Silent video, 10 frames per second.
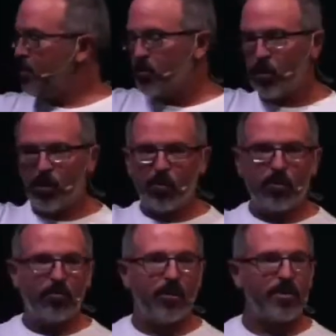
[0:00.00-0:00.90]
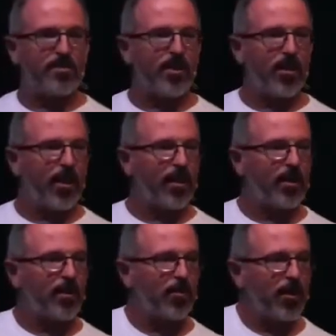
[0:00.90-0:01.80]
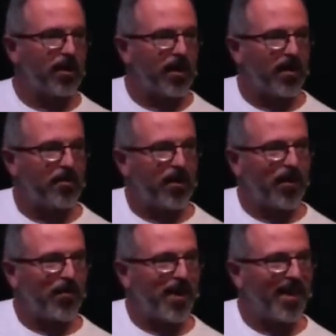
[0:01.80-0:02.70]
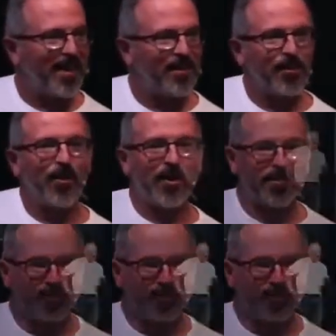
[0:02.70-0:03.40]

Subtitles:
Turn it over to Vince. You got a good one coming your way. Enjoy.